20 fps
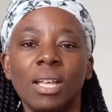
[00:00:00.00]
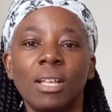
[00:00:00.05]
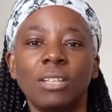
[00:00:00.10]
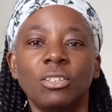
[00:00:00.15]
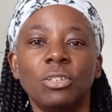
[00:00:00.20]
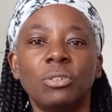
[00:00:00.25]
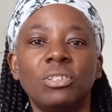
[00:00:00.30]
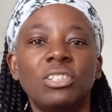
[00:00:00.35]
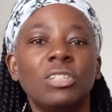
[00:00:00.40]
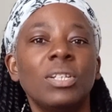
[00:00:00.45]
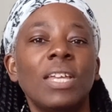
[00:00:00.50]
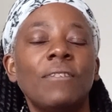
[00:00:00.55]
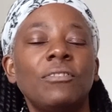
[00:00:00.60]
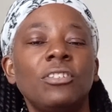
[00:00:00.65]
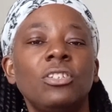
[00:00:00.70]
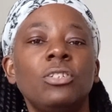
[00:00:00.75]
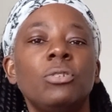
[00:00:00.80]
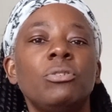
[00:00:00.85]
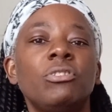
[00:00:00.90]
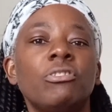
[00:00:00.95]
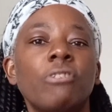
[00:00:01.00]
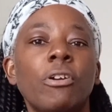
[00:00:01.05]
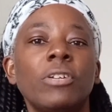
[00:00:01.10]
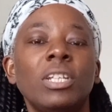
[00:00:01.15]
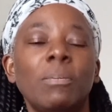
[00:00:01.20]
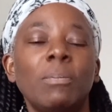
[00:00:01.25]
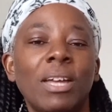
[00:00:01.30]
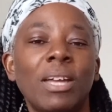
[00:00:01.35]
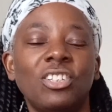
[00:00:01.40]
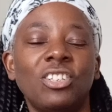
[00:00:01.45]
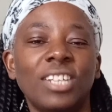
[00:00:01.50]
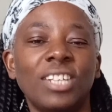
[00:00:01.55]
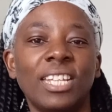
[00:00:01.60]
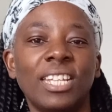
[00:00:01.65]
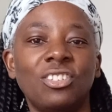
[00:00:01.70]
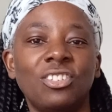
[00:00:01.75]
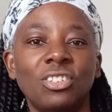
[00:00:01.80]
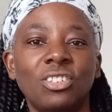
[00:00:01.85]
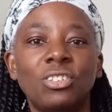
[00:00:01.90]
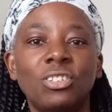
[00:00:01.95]
you still have to use your own
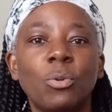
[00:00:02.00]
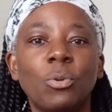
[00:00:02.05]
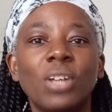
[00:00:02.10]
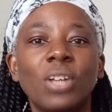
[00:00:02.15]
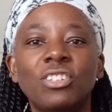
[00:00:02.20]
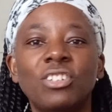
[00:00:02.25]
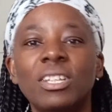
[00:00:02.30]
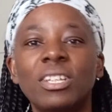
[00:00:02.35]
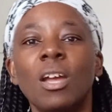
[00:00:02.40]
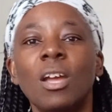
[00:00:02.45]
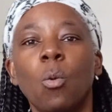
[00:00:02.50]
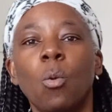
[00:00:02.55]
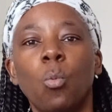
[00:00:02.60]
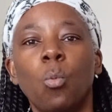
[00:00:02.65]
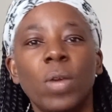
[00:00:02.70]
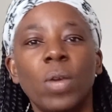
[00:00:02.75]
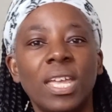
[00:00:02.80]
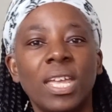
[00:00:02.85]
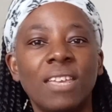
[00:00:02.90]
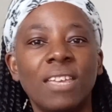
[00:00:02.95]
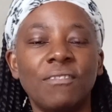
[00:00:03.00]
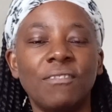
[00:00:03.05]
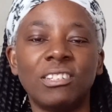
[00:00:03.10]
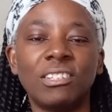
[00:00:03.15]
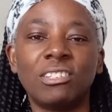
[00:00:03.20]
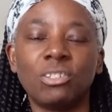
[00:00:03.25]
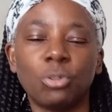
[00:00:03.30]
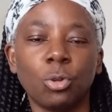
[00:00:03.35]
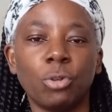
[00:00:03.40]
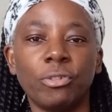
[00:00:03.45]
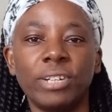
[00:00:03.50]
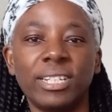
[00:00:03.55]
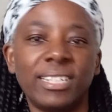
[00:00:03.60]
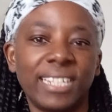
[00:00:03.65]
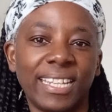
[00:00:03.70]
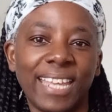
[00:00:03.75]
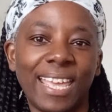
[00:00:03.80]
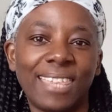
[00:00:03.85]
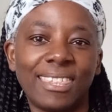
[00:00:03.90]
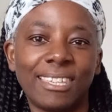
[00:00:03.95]
imagination to actually weave a story
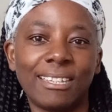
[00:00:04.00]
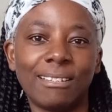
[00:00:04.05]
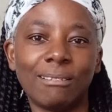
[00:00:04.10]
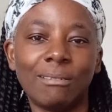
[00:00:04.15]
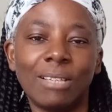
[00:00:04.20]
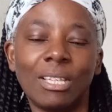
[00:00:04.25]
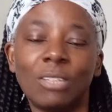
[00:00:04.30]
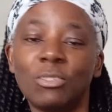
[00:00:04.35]
together.